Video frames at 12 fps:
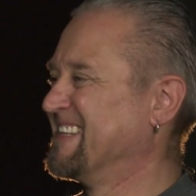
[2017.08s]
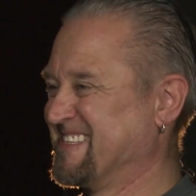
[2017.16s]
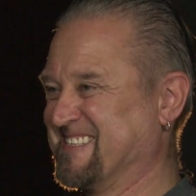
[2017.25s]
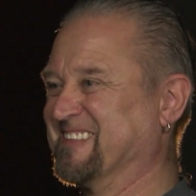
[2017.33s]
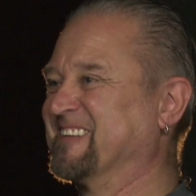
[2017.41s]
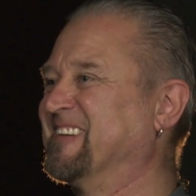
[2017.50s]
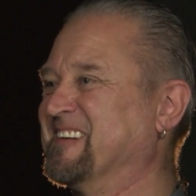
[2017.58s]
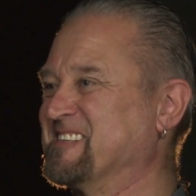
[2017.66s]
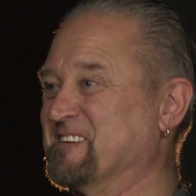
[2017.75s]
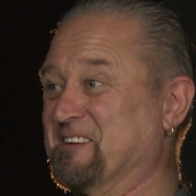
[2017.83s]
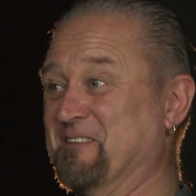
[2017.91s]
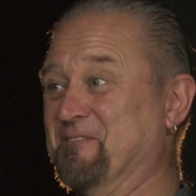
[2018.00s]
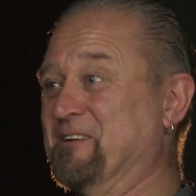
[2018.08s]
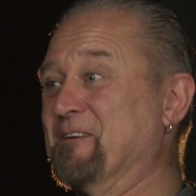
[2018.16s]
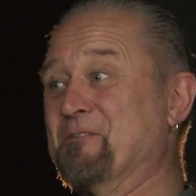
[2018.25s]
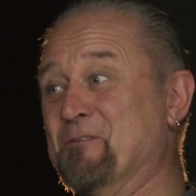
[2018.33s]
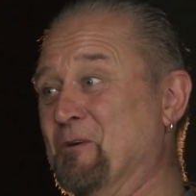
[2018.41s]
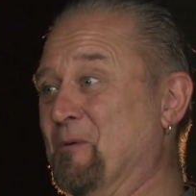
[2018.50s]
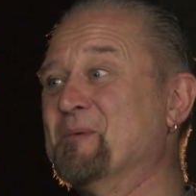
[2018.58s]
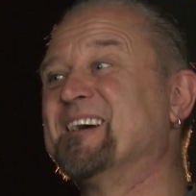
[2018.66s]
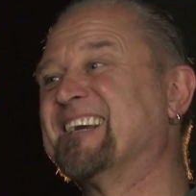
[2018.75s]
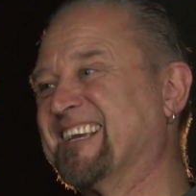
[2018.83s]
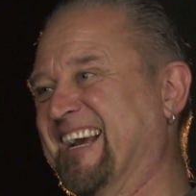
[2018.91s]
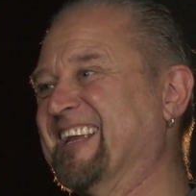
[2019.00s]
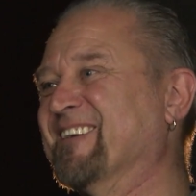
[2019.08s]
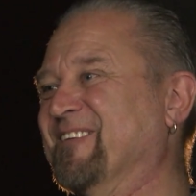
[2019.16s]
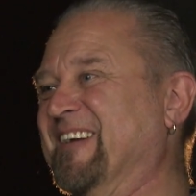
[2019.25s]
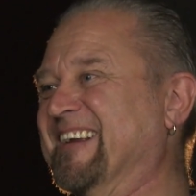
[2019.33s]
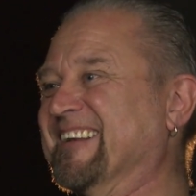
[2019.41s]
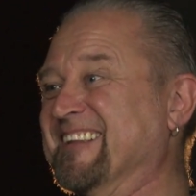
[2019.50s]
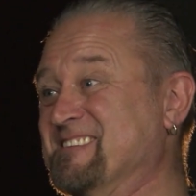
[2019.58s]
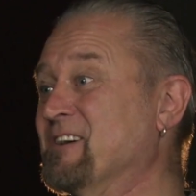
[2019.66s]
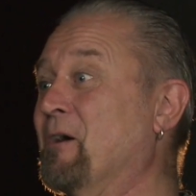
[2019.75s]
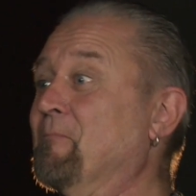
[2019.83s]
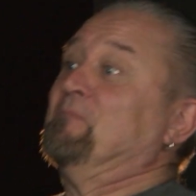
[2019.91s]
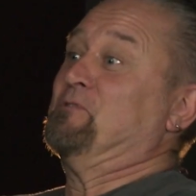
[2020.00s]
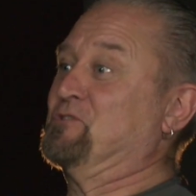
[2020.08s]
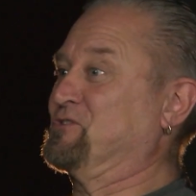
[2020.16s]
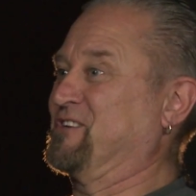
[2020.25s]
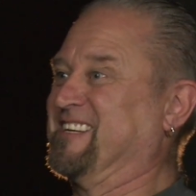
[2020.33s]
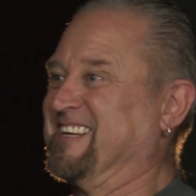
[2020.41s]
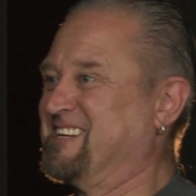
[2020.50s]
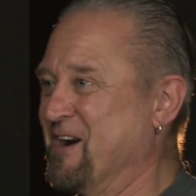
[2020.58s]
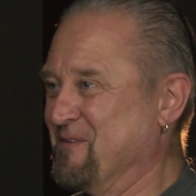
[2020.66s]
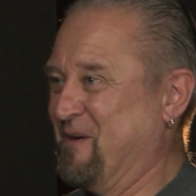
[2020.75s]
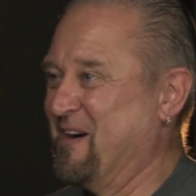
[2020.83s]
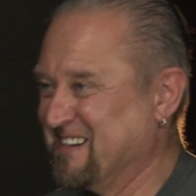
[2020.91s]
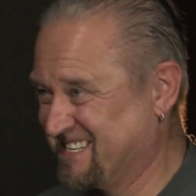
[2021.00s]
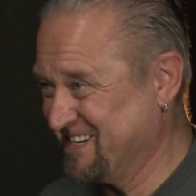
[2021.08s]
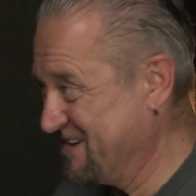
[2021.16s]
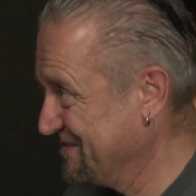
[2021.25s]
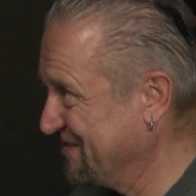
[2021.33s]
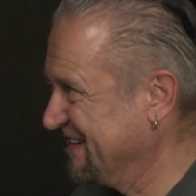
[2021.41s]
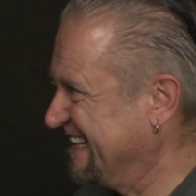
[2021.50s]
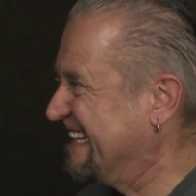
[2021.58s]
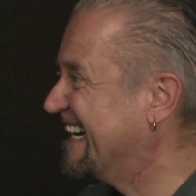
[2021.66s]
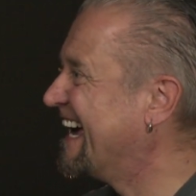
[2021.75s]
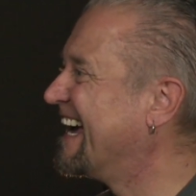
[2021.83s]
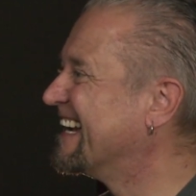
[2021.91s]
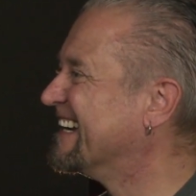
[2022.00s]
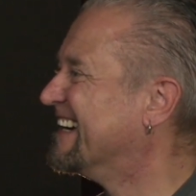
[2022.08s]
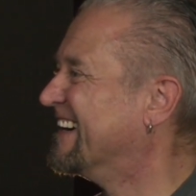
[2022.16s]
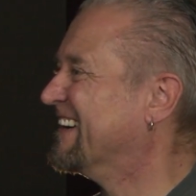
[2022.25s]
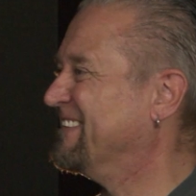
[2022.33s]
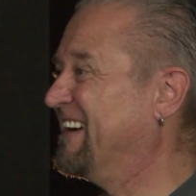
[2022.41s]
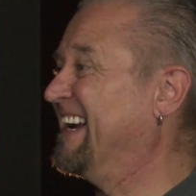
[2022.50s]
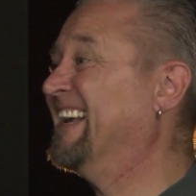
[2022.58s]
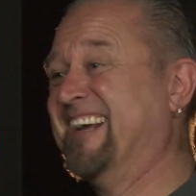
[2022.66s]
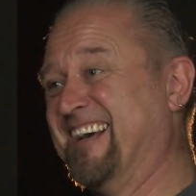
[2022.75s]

So of course you give it a rub, get your finger in the top, you jump out 2 foot in the air, you know what I mean?